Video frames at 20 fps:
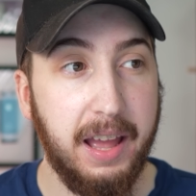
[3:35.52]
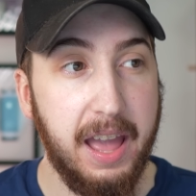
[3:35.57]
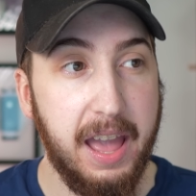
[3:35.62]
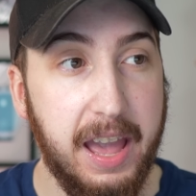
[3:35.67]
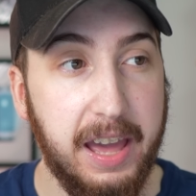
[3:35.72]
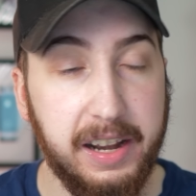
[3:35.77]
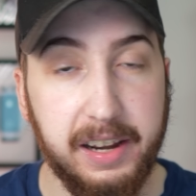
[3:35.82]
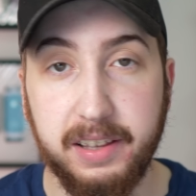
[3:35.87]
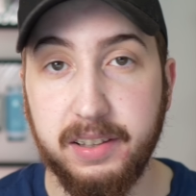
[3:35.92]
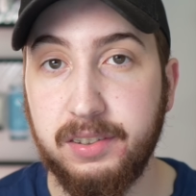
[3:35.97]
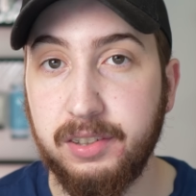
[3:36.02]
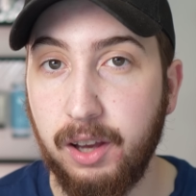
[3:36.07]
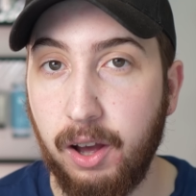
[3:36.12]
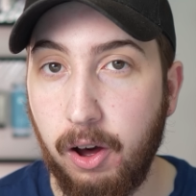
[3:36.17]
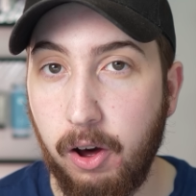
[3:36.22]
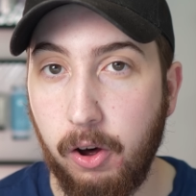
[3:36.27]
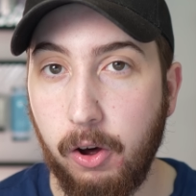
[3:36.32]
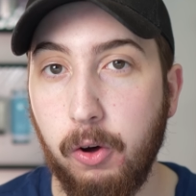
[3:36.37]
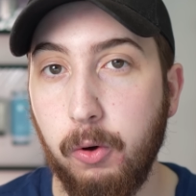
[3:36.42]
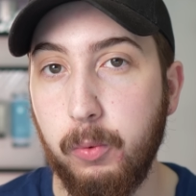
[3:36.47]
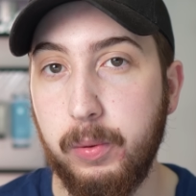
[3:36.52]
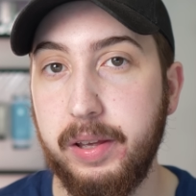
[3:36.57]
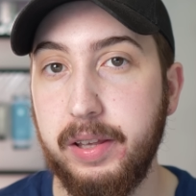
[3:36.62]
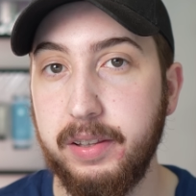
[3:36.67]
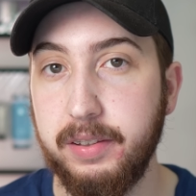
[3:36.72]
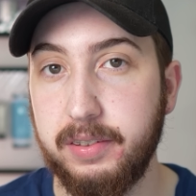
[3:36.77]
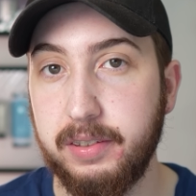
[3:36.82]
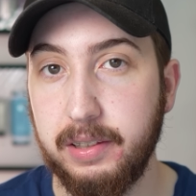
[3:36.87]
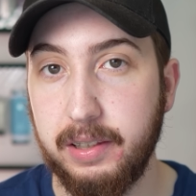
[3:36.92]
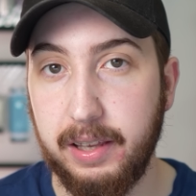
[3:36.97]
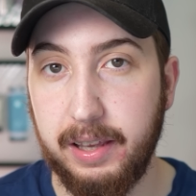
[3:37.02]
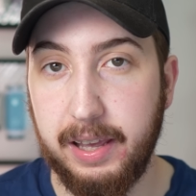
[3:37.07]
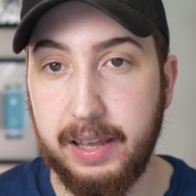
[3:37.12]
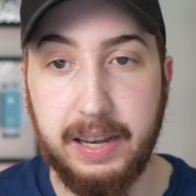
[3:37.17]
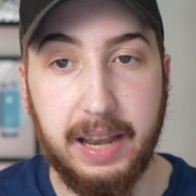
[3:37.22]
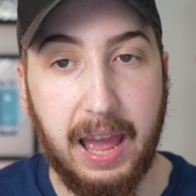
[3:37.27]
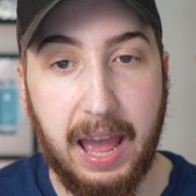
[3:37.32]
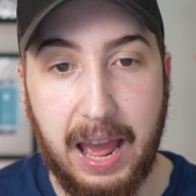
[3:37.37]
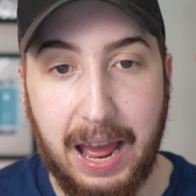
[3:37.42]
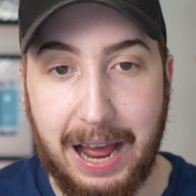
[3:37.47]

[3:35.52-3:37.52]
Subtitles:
It is always an